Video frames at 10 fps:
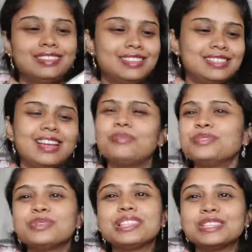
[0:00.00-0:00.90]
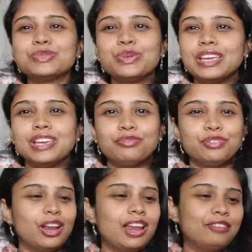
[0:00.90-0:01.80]
this comes with the Swiggy, if
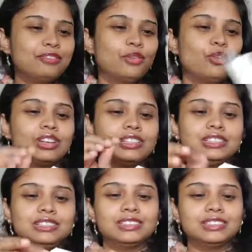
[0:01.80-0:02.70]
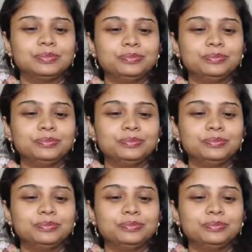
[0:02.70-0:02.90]
you all have noticed.